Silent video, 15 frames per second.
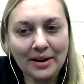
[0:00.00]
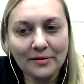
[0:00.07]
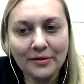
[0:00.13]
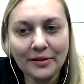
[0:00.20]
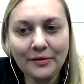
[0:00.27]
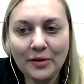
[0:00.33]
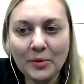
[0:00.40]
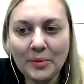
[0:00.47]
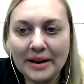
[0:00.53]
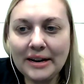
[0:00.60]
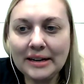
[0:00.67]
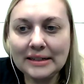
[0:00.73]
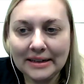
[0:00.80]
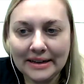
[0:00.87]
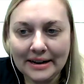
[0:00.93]
every few
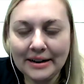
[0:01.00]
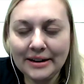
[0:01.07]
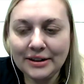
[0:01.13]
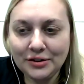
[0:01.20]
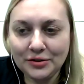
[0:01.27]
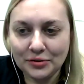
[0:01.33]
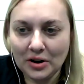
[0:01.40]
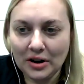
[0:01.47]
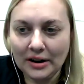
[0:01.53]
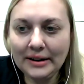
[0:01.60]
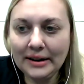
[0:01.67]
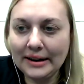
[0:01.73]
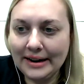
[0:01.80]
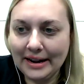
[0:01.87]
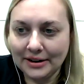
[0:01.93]
weeks, Leah is
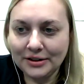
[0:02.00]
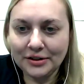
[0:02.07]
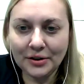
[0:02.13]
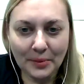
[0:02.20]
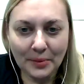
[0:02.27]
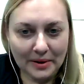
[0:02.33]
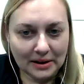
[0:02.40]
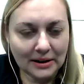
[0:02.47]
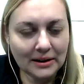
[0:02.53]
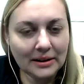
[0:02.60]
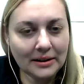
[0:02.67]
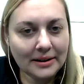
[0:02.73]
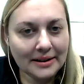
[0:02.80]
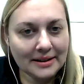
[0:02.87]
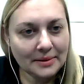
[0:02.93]
drawn against her
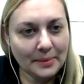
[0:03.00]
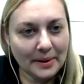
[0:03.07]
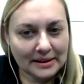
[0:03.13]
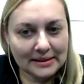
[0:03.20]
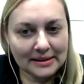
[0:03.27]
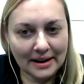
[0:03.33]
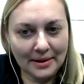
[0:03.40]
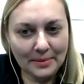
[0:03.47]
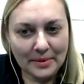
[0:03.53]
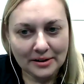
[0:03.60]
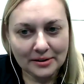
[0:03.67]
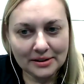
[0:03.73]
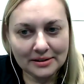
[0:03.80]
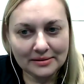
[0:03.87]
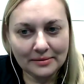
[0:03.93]
will into Ben's
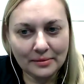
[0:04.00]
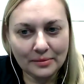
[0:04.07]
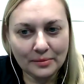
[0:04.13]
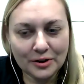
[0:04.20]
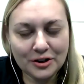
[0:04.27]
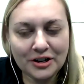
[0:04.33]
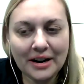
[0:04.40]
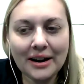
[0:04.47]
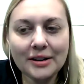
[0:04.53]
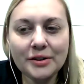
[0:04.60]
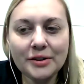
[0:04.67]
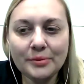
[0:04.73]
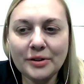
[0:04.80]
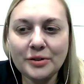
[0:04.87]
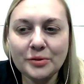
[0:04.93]
nightmares, where she
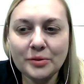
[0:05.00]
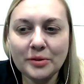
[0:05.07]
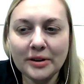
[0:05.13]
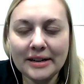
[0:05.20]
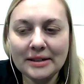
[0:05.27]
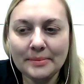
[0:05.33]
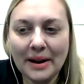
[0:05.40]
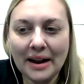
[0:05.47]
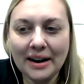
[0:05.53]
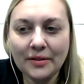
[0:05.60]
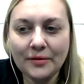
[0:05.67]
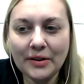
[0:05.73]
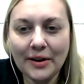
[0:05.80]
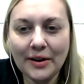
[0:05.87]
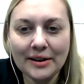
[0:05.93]
has to endure his
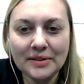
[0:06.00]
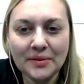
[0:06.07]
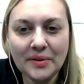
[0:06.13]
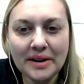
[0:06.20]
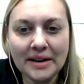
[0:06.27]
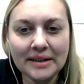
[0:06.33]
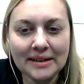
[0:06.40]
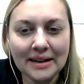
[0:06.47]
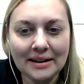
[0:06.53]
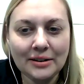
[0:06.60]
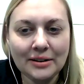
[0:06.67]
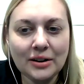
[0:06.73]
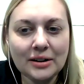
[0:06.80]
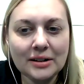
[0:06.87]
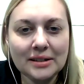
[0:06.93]
manic philosophies
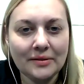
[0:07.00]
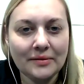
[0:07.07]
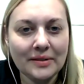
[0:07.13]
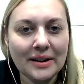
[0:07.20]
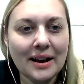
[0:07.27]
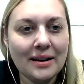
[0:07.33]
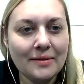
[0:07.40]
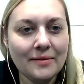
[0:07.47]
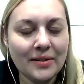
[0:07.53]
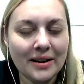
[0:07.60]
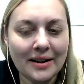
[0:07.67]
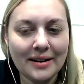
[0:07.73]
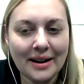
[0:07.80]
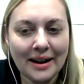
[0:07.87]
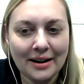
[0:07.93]
and looks of love
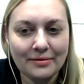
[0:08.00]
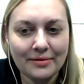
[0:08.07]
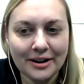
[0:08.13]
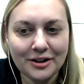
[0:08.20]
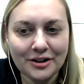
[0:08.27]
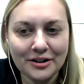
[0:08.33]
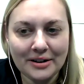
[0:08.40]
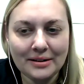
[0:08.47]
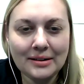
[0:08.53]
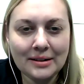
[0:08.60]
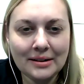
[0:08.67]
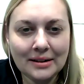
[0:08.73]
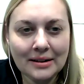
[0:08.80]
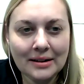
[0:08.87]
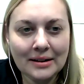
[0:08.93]
and adoration,
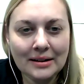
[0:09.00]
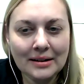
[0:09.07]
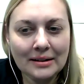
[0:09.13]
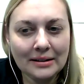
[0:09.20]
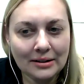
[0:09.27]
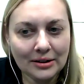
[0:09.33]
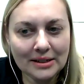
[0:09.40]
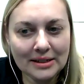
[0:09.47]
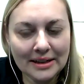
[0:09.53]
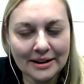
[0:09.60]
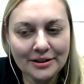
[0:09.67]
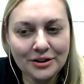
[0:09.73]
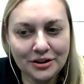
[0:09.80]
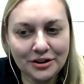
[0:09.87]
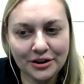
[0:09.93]
looks
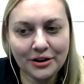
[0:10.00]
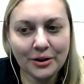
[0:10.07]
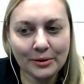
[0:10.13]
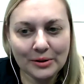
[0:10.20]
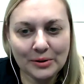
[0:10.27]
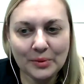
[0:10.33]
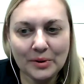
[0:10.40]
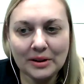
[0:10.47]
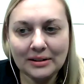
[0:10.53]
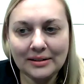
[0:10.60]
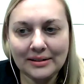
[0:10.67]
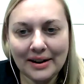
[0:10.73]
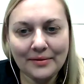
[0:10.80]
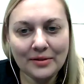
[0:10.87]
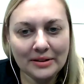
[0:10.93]
that she knows will
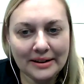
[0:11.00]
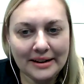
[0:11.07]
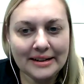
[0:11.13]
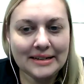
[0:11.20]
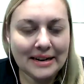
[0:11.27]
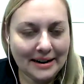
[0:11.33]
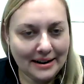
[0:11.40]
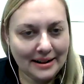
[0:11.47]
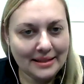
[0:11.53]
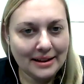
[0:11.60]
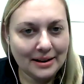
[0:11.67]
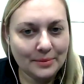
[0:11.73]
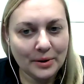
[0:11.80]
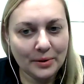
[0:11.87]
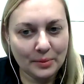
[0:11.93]
never lead to
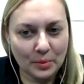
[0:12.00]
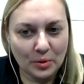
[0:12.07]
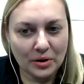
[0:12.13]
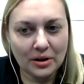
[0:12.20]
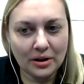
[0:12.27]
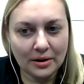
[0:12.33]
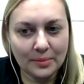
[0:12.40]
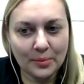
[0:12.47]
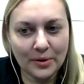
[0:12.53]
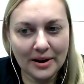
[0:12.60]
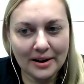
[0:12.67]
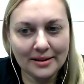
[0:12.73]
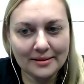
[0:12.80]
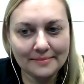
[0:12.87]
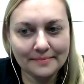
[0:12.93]
anything but more
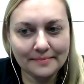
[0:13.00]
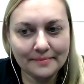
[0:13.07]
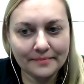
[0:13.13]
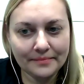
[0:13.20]
heartbreak.